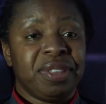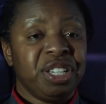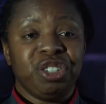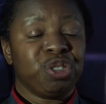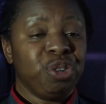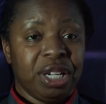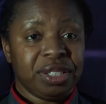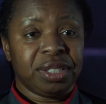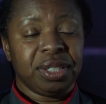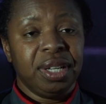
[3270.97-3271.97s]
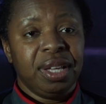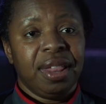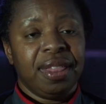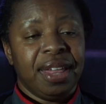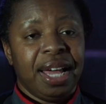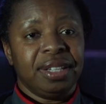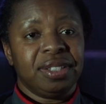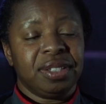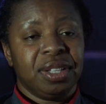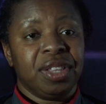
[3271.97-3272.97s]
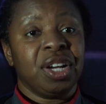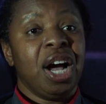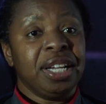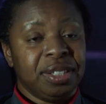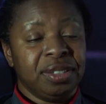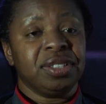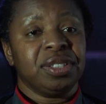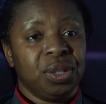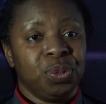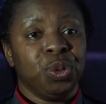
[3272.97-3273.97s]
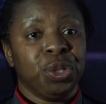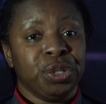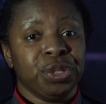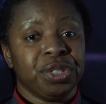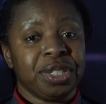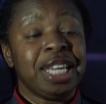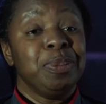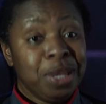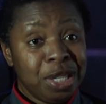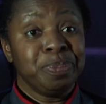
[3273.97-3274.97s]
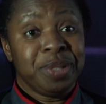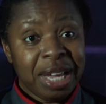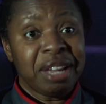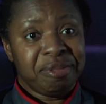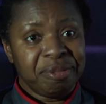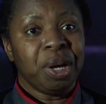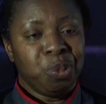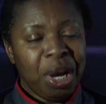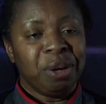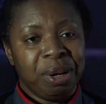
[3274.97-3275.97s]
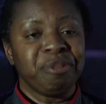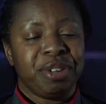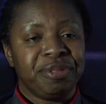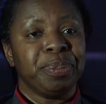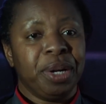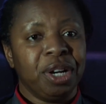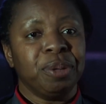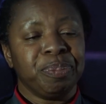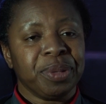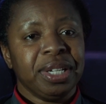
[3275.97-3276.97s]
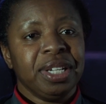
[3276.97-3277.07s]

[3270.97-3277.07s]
They didn't trust that the guidance was keeping them safe and well and free from harm.